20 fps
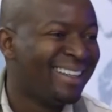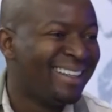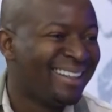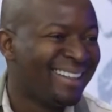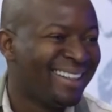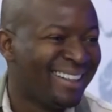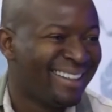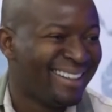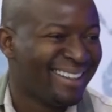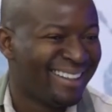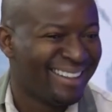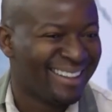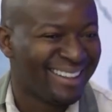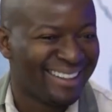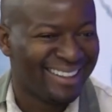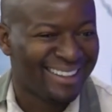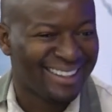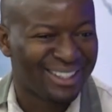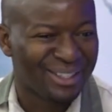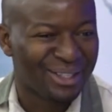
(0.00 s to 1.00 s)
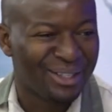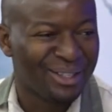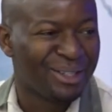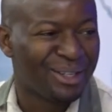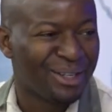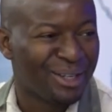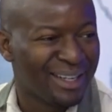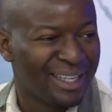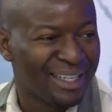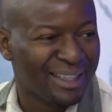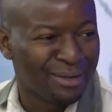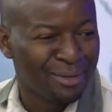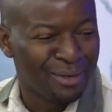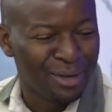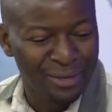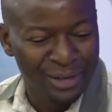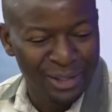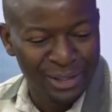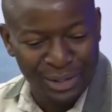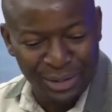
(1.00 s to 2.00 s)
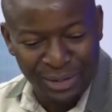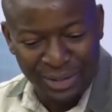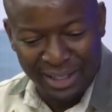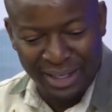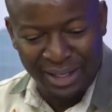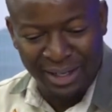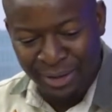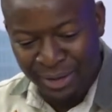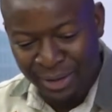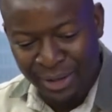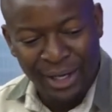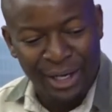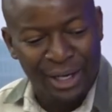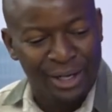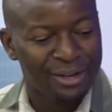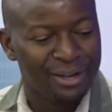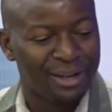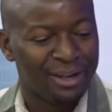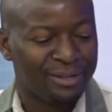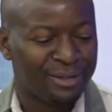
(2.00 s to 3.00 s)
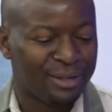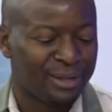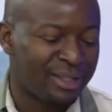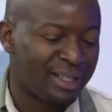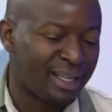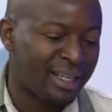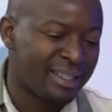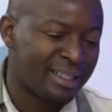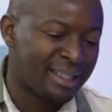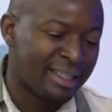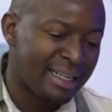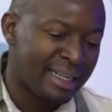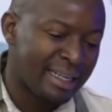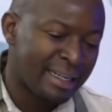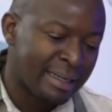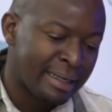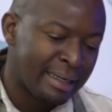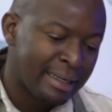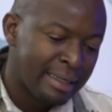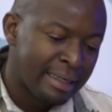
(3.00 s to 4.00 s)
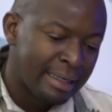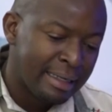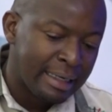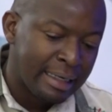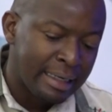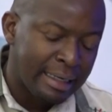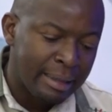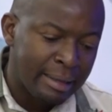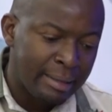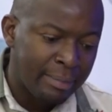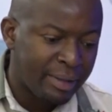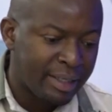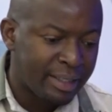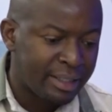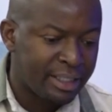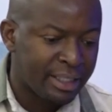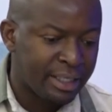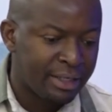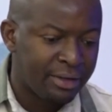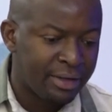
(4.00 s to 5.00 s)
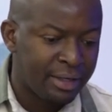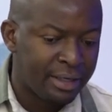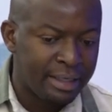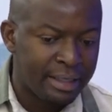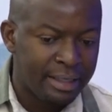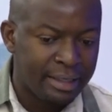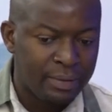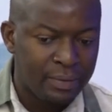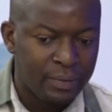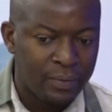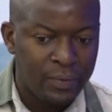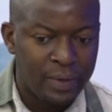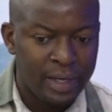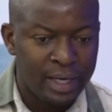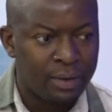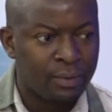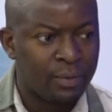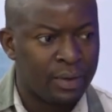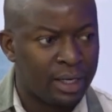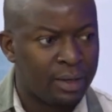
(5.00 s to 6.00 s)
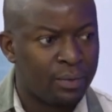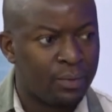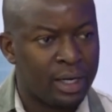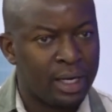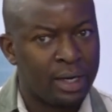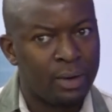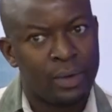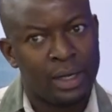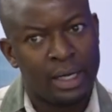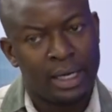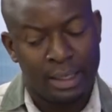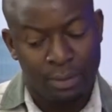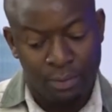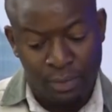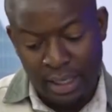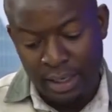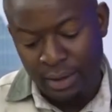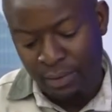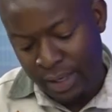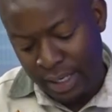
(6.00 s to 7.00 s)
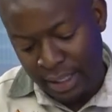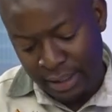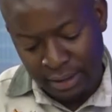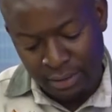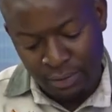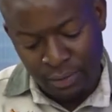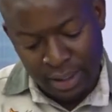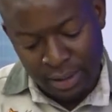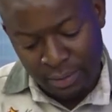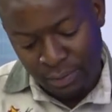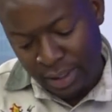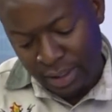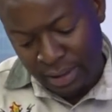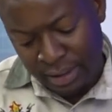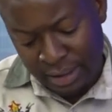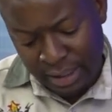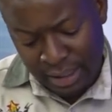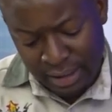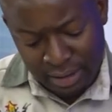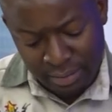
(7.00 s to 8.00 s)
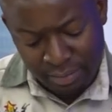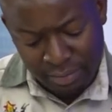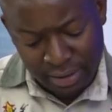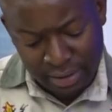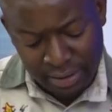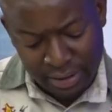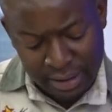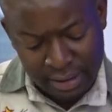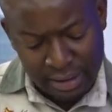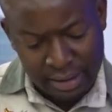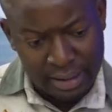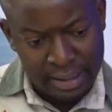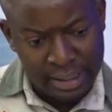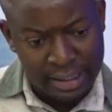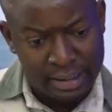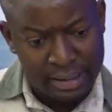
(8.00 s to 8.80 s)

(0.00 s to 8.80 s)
it's ongoing. The moment right. you sell, you have to start again. Mm. Uh, but generally, we we're, we're, we're, we're, we're, we're, we're, just about at the